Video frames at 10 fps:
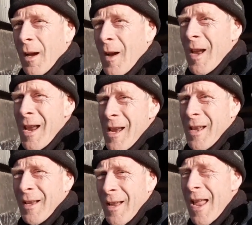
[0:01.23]

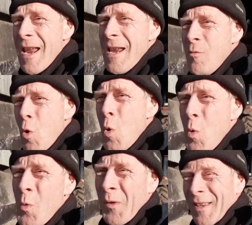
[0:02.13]
Hi, hey,
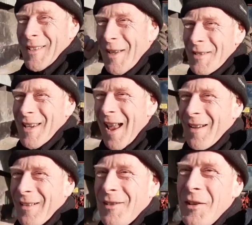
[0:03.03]
woo, the sun's
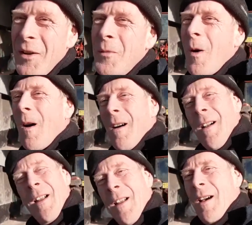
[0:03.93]
out. Do you know what?
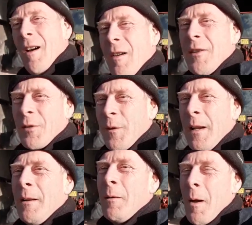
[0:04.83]
I'm just
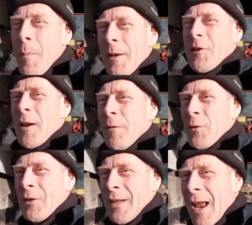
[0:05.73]
feeling a bit
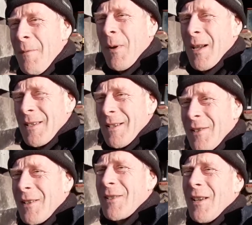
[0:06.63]
cheerful today because
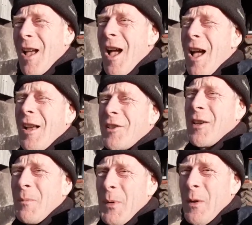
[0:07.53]
it's just such
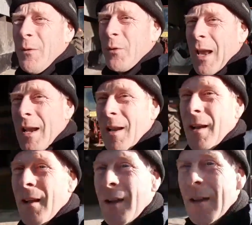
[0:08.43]
a beautiful day. Look,
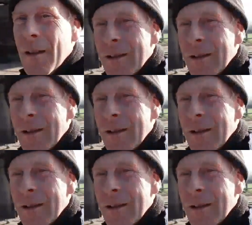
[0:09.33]
the